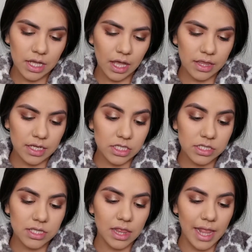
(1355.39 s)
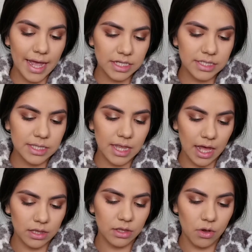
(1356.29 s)
they just last
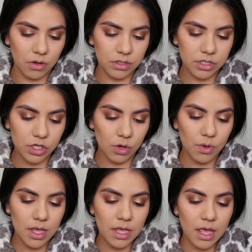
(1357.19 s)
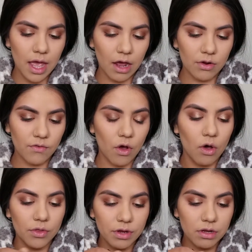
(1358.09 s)
that long. So out of
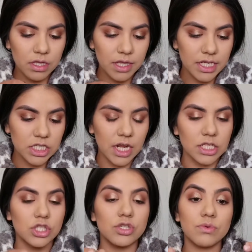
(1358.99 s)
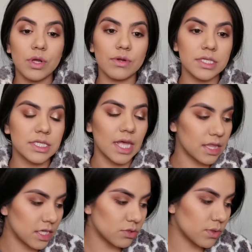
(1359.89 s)
all their collection, I do notice that
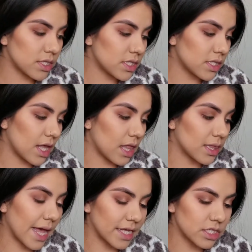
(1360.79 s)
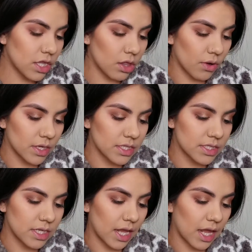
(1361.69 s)
these ones, they last the
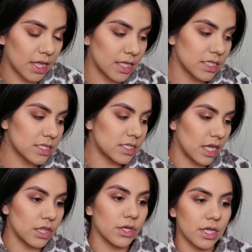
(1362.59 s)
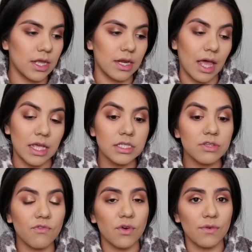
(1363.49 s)
longest and they stay looking nice
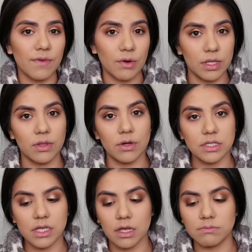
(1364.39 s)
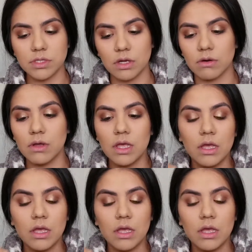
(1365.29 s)
for a very long time. So